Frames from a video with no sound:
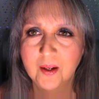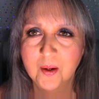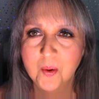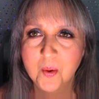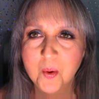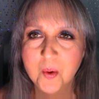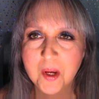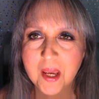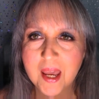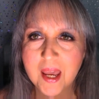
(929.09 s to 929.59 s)

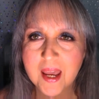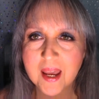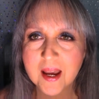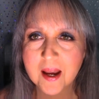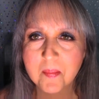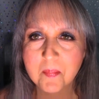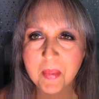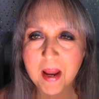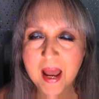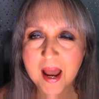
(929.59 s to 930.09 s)
Okay,
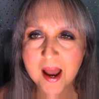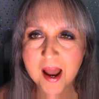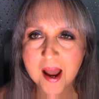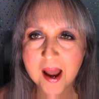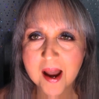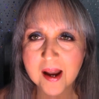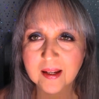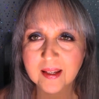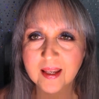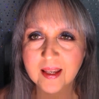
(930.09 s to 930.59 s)
I'm
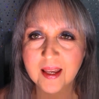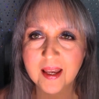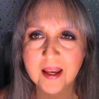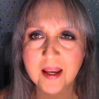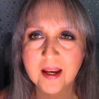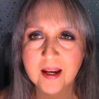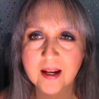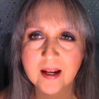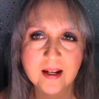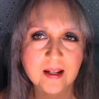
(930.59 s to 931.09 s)
back,
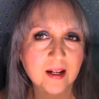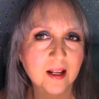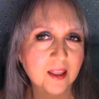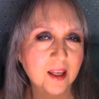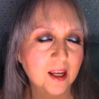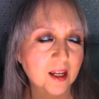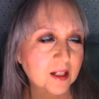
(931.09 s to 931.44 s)
and I think